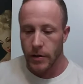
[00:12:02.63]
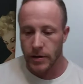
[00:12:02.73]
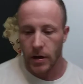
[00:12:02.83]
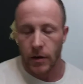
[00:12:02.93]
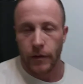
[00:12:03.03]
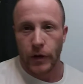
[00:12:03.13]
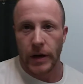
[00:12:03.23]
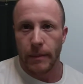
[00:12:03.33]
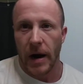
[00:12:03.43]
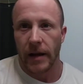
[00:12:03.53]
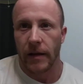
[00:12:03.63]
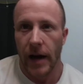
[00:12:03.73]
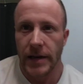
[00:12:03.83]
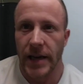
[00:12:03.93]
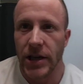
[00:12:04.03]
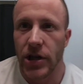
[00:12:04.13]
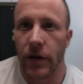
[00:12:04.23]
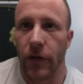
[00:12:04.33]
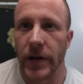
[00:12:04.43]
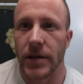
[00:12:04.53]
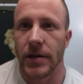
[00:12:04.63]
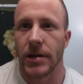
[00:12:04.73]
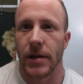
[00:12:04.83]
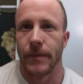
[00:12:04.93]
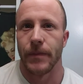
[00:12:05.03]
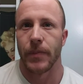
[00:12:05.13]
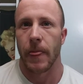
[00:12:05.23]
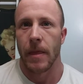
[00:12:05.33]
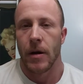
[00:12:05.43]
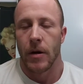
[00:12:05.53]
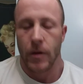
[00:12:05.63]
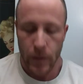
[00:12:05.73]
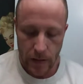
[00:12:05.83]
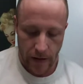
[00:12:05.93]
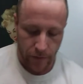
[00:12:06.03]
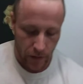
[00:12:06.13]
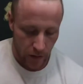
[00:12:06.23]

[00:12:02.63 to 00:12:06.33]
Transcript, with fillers: So for demonetization reasons, we left